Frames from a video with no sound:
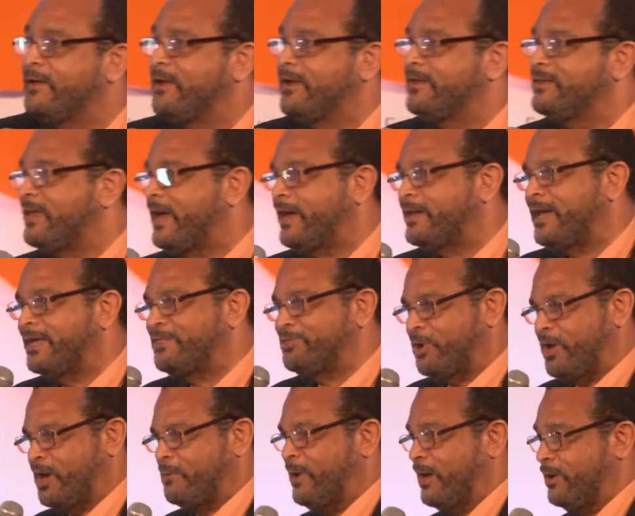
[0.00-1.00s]
Yeah, and I
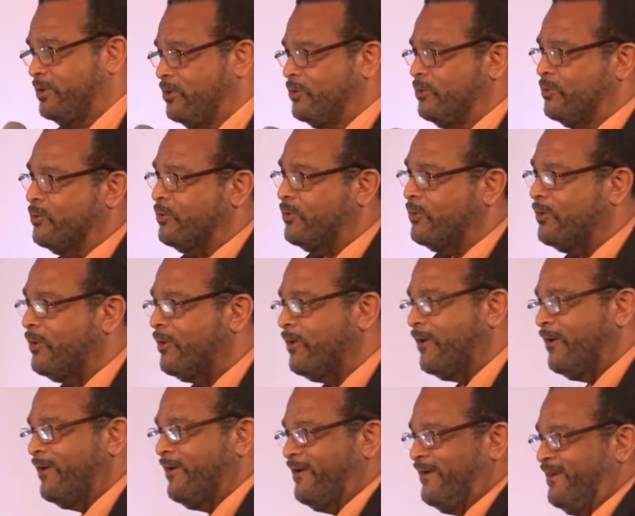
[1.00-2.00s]
thought about you.
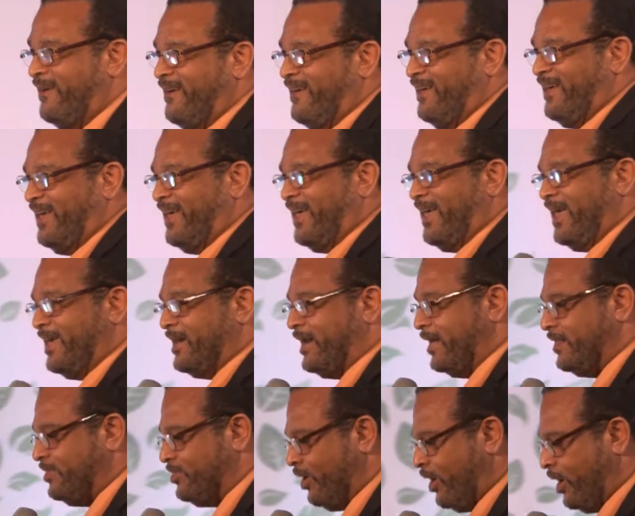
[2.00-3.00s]
And I
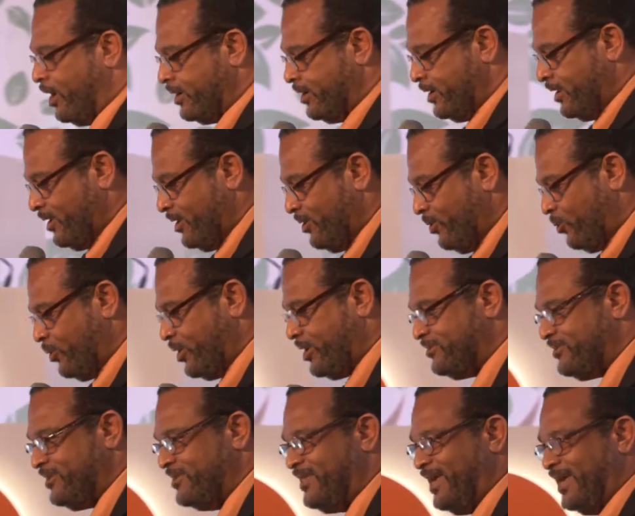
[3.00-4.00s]
thought, what
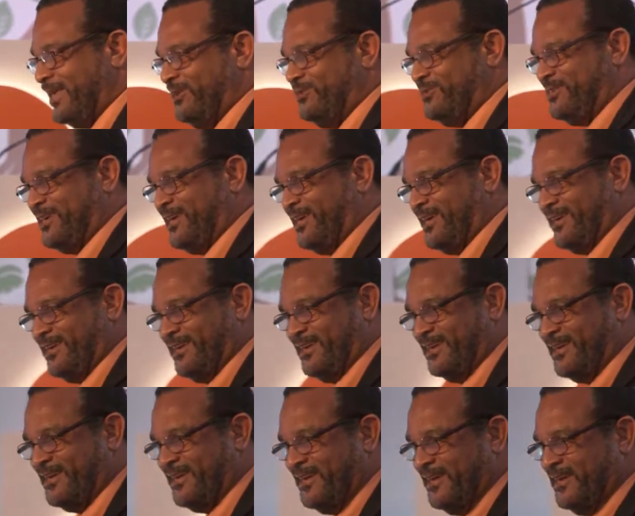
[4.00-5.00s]
is it that you did
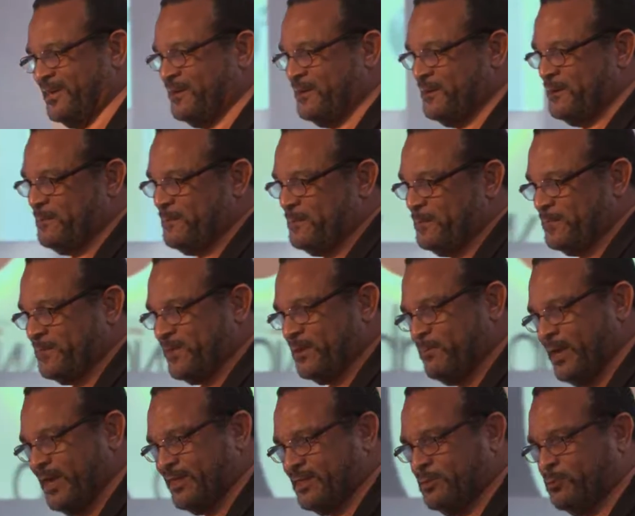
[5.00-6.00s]
to
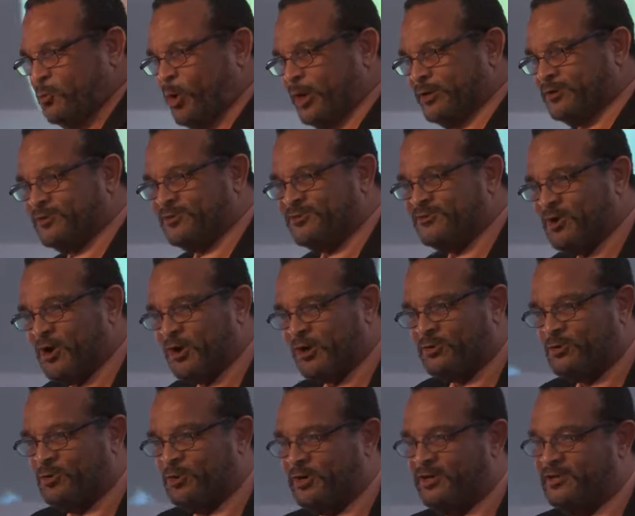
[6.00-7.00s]
make them want to start an
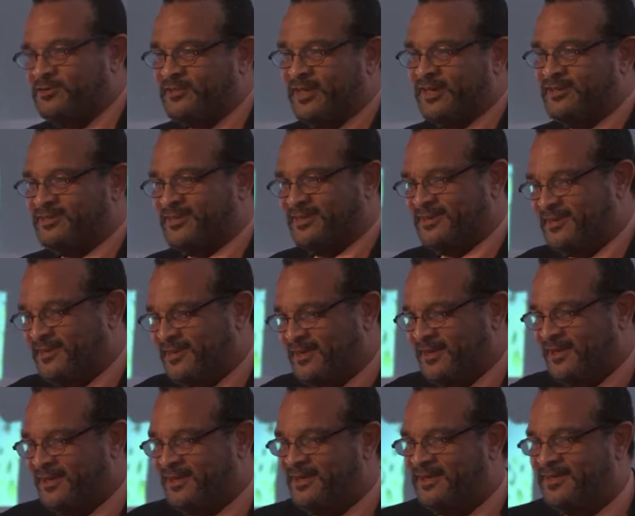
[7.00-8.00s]
organization
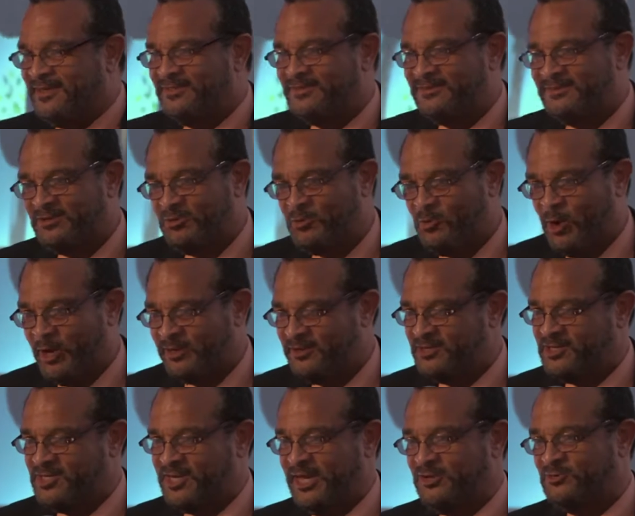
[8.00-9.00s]
to want to
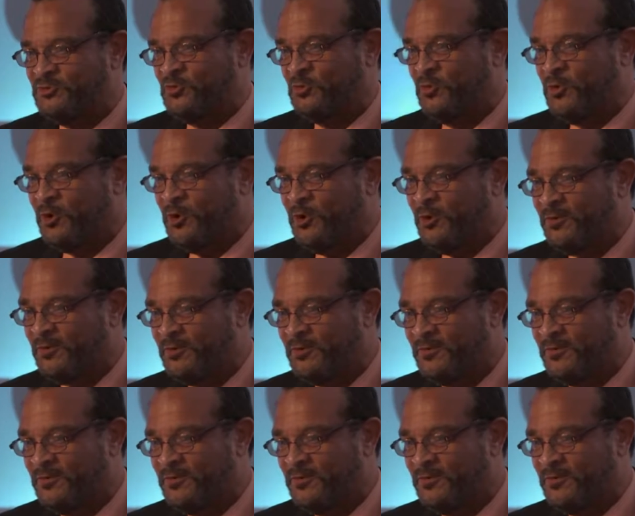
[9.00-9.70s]
change the world?